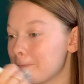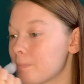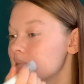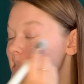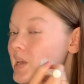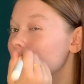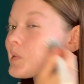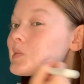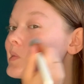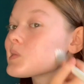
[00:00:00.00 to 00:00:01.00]

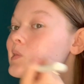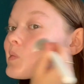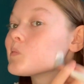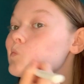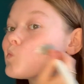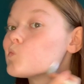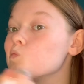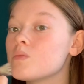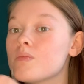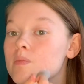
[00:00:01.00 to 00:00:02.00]
6,
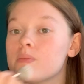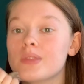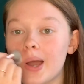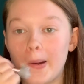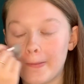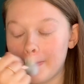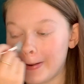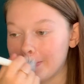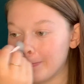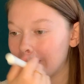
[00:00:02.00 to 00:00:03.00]
are
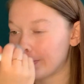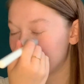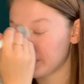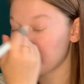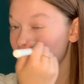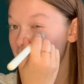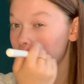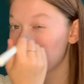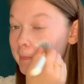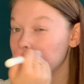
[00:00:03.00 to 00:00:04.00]
Spectrum brushes. I got a
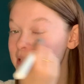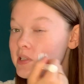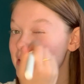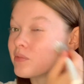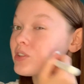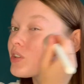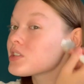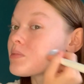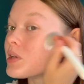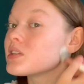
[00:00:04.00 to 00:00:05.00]
big bunch of them for
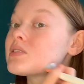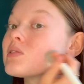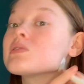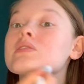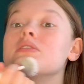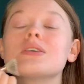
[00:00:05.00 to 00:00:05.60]
Christmas, so